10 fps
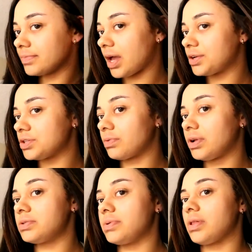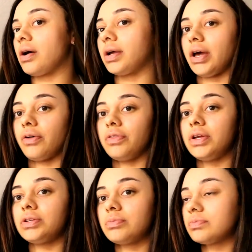I just want it to be long and
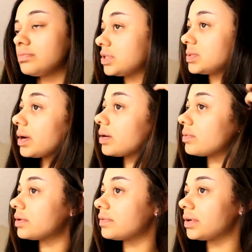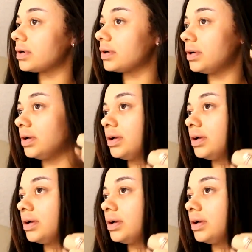healthy, despite whatever